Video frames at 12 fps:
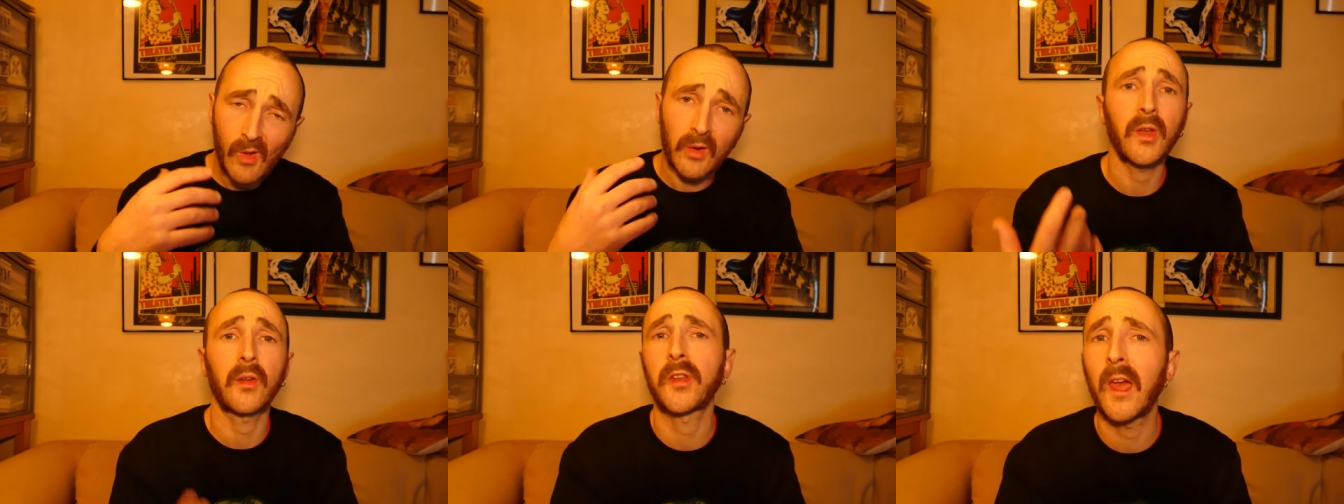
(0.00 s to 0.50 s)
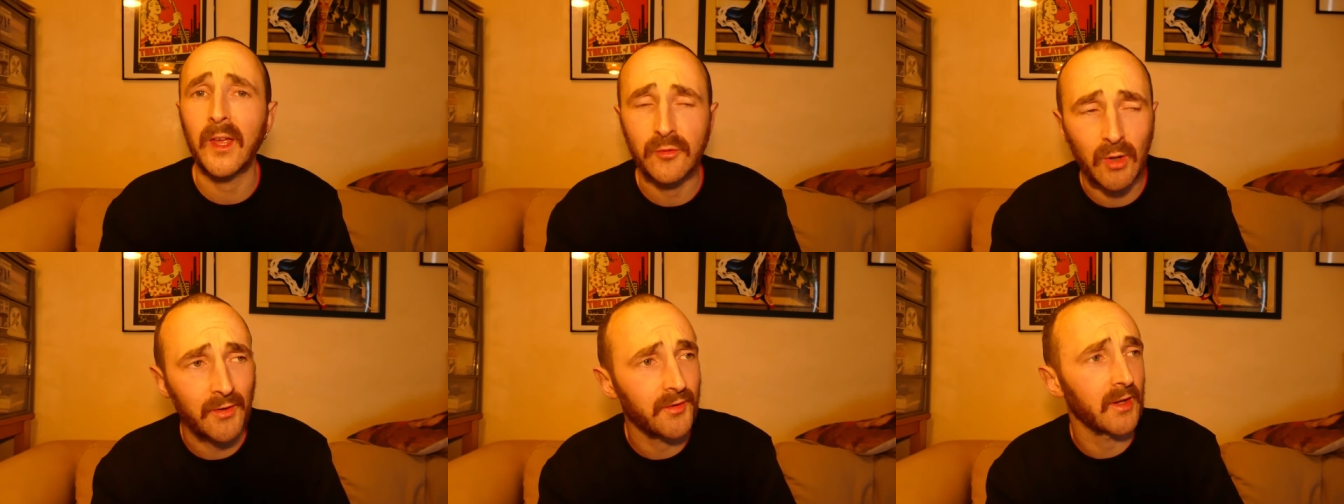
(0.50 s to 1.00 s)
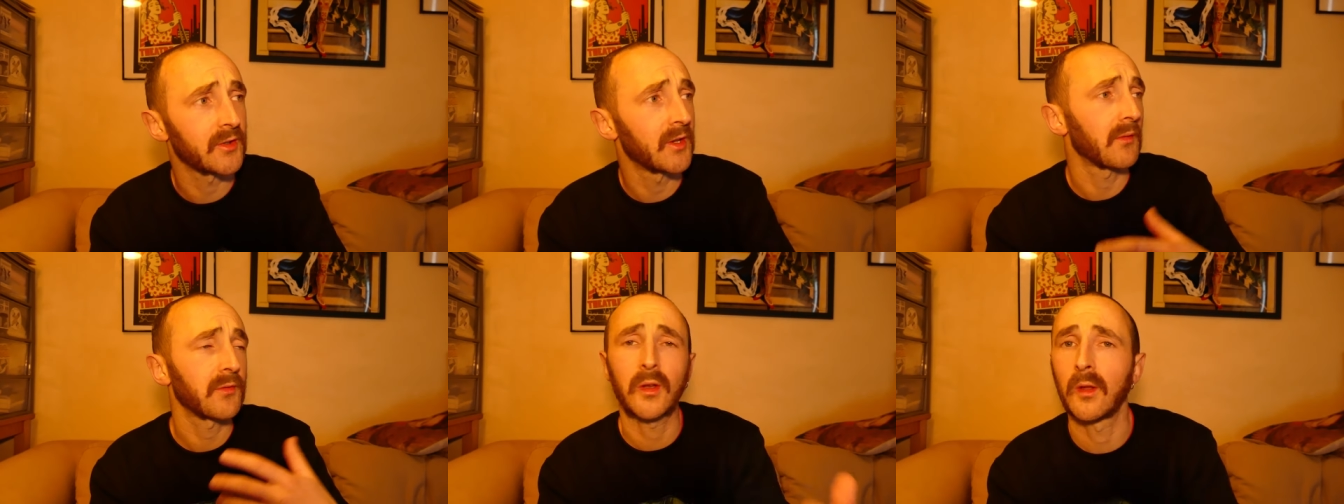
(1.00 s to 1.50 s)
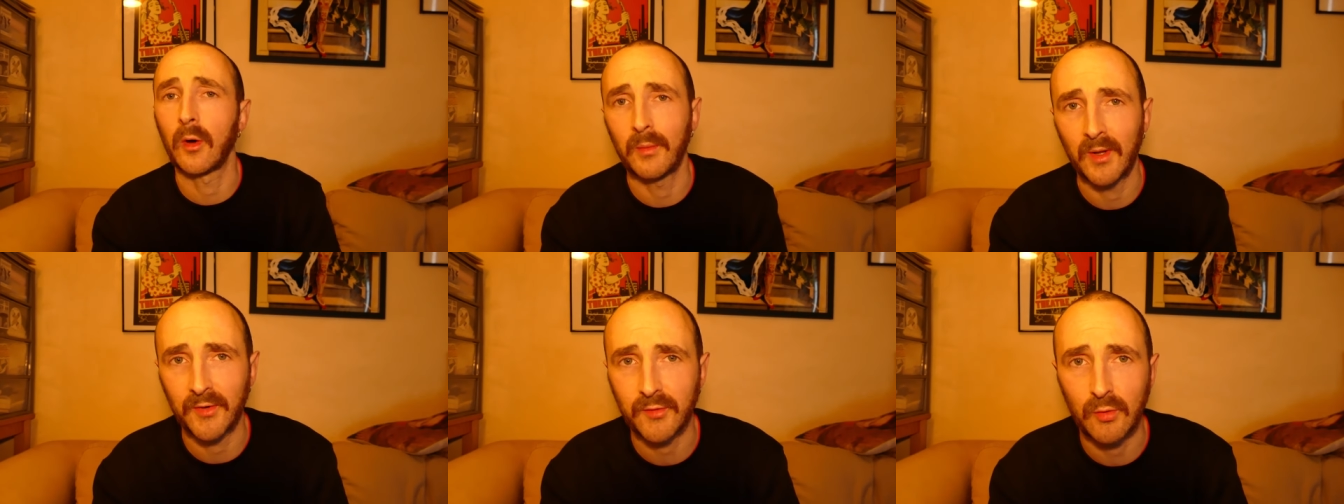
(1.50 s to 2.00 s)
So I've skated transition, I've done a little
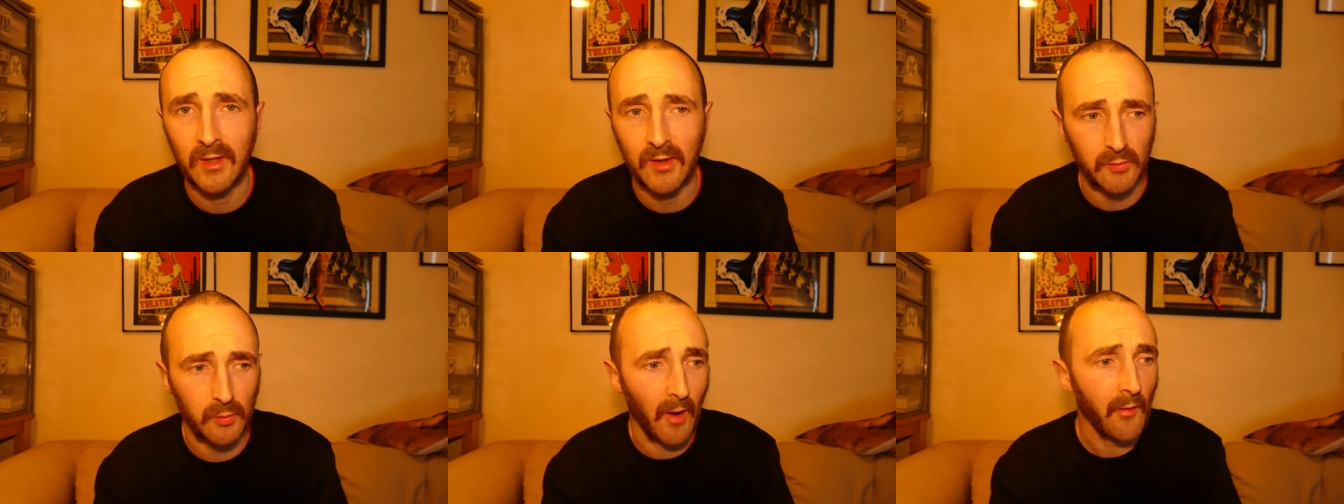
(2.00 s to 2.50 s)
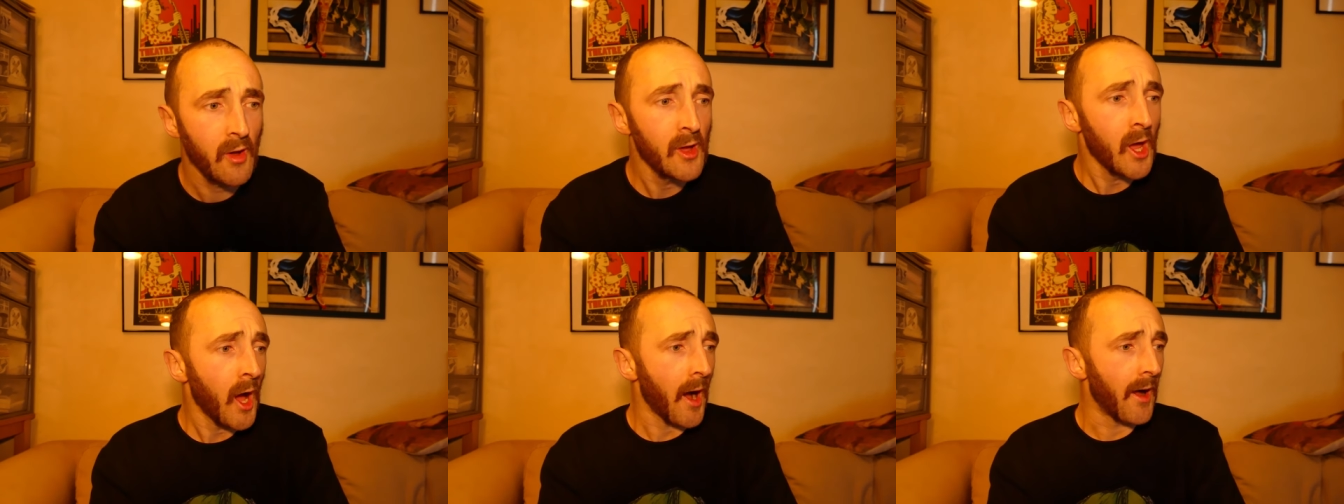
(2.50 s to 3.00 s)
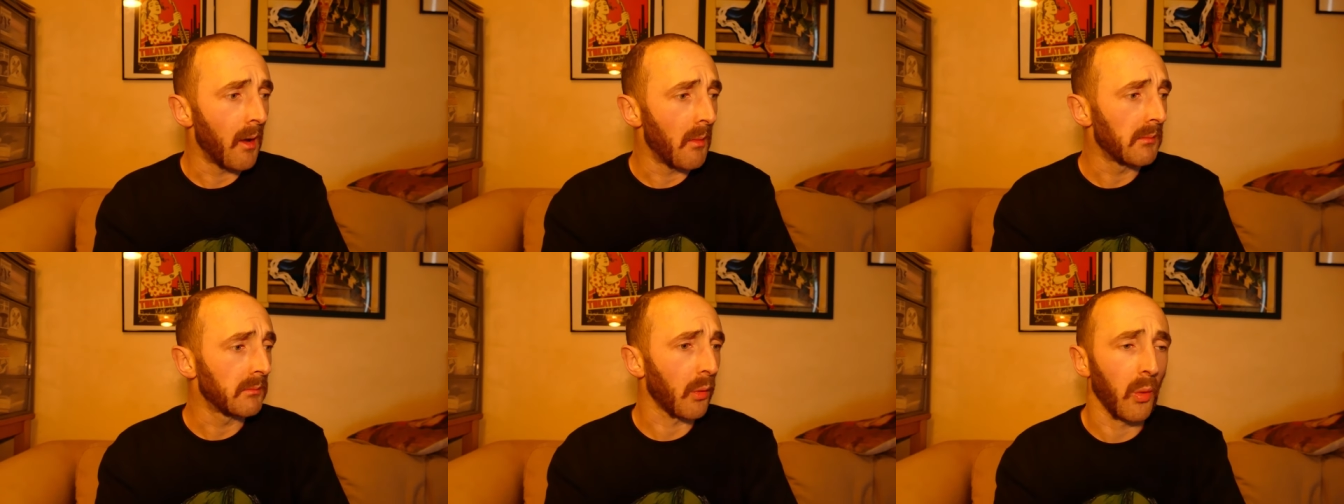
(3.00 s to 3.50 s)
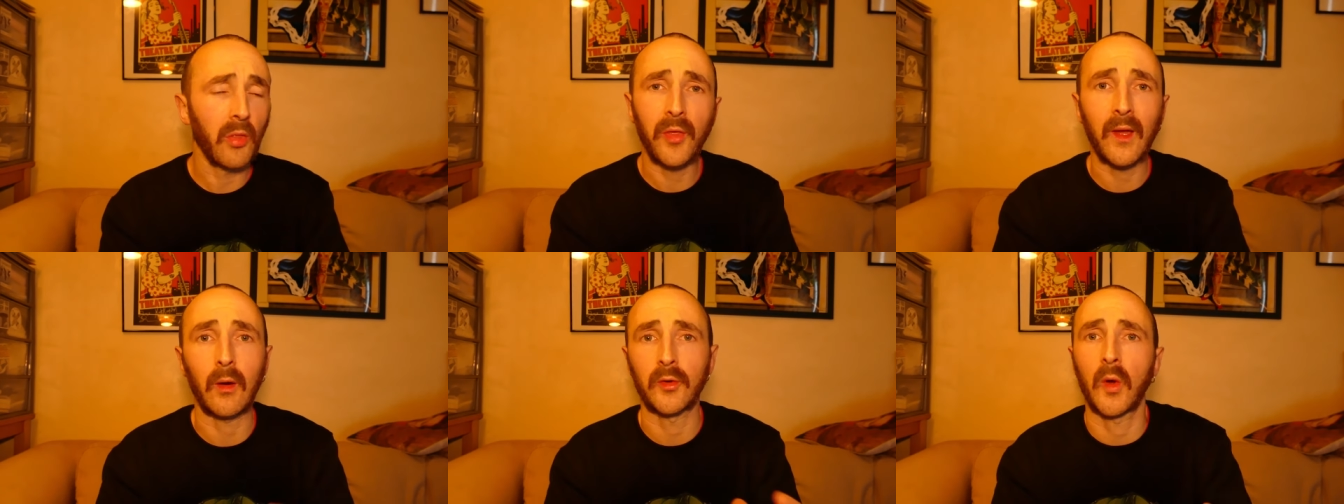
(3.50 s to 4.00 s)
bit of street as well. Um, but one
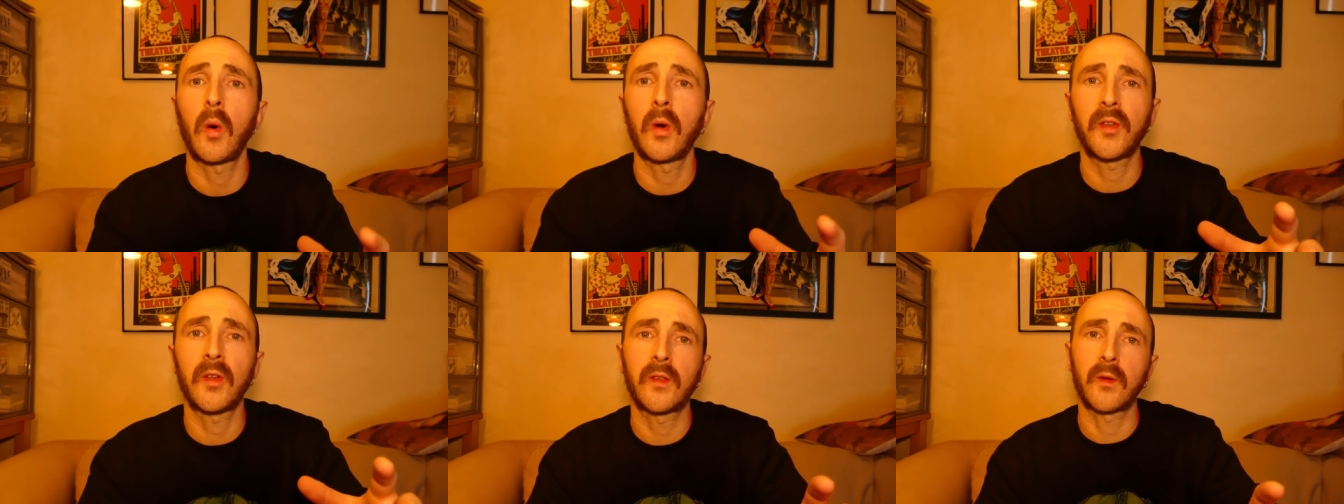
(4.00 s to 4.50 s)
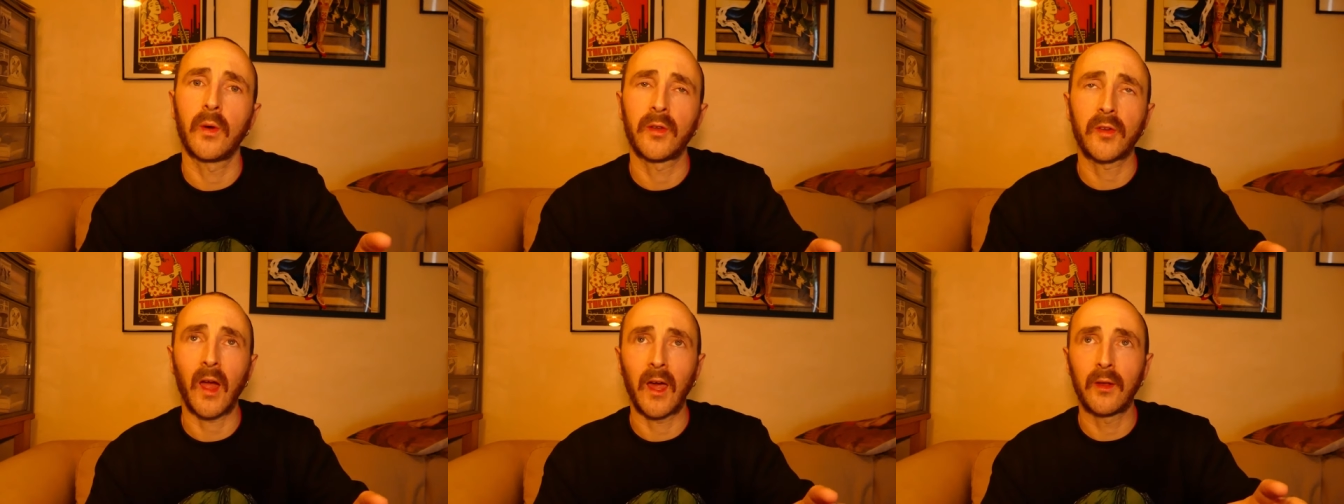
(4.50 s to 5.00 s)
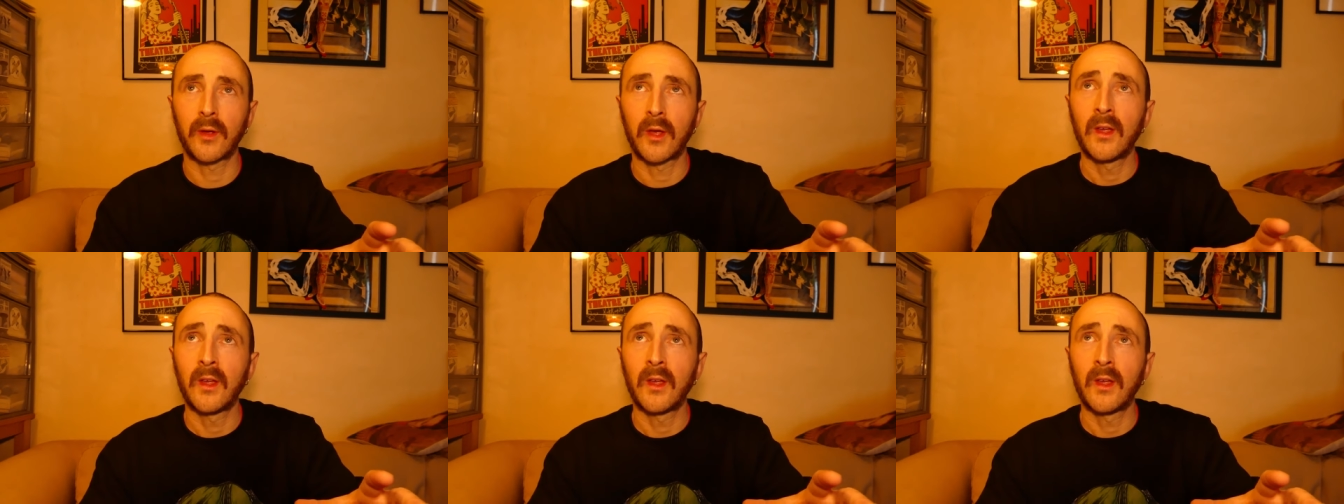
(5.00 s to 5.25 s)
thing I was always into is kind of,